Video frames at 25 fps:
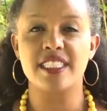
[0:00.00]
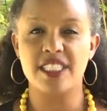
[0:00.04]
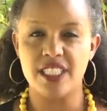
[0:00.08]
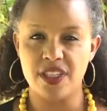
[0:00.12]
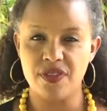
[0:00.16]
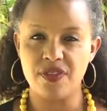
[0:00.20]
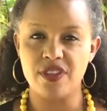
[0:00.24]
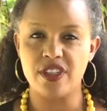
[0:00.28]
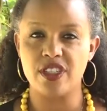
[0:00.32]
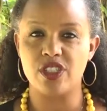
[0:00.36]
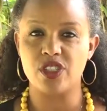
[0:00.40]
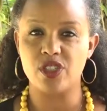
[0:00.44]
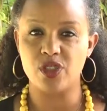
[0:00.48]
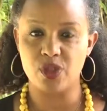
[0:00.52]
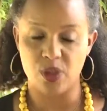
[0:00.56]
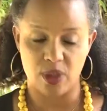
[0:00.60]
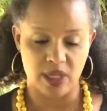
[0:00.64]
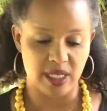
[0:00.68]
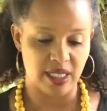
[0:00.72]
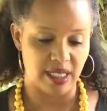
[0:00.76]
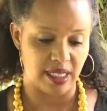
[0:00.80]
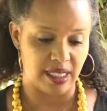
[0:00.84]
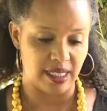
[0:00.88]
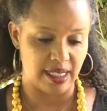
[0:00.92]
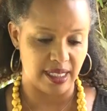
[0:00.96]
different
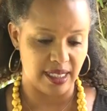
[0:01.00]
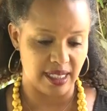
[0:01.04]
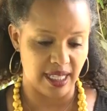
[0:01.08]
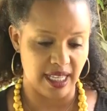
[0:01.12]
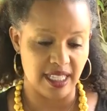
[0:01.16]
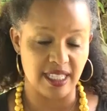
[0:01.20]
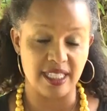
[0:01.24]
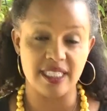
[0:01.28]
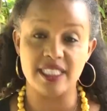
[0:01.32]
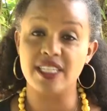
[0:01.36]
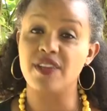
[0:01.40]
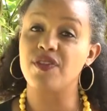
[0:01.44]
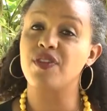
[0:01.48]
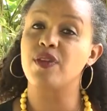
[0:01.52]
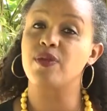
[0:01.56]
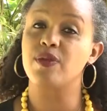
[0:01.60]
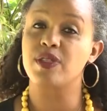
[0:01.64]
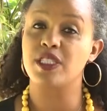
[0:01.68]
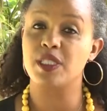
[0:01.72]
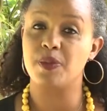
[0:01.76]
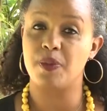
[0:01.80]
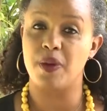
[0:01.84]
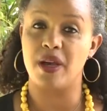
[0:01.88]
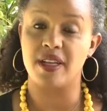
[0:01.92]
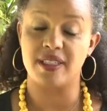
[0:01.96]
choices and different
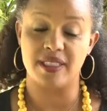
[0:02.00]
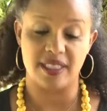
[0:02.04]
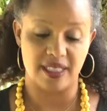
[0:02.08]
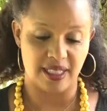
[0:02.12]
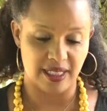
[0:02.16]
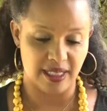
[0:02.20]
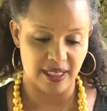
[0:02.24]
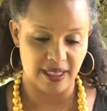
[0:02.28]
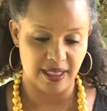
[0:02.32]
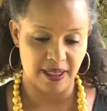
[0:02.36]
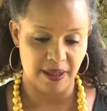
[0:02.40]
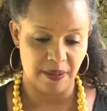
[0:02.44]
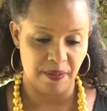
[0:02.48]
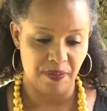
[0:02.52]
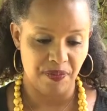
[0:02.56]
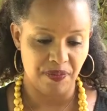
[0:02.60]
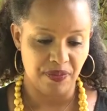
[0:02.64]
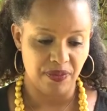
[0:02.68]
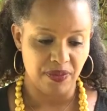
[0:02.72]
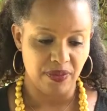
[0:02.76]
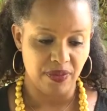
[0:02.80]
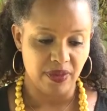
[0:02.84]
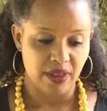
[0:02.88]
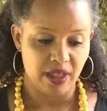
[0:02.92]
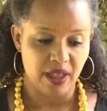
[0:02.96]
responses.
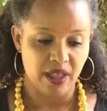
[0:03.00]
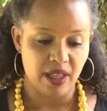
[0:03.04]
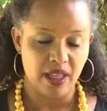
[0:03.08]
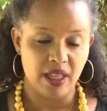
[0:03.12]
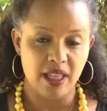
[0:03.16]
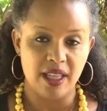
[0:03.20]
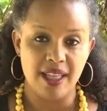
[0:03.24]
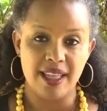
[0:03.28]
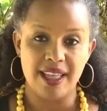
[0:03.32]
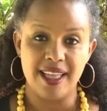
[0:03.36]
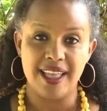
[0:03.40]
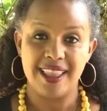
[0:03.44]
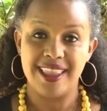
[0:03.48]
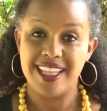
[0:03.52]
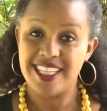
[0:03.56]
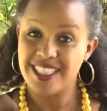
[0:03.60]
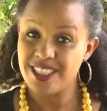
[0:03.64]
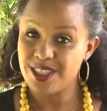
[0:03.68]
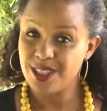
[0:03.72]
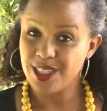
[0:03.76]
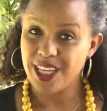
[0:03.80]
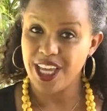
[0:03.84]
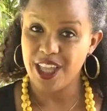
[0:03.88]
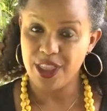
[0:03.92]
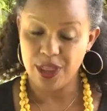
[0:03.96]

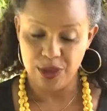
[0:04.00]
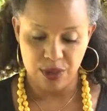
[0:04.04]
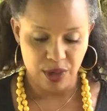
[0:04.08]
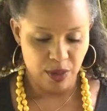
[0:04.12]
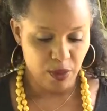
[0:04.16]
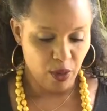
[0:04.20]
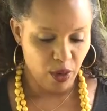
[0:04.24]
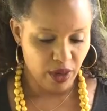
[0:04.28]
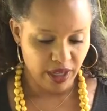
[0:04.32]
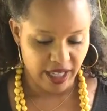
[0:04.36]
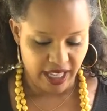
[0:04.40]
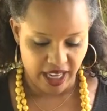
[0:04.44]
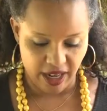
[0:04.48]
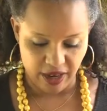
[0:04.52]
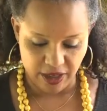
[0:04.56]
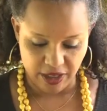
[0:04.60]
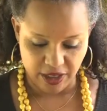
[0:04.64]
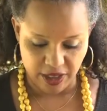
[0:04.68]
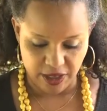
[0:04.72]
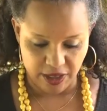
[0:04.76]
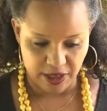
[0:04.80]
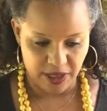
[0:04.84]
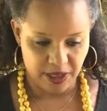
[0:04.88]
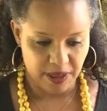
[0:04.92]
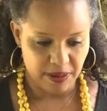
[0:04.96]
Let's look at three more
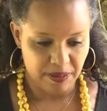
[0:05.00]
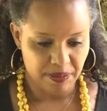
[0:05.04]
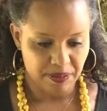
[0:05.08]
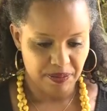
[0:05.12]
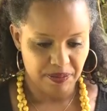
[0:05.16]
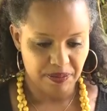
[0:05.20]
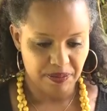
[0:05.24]
characters.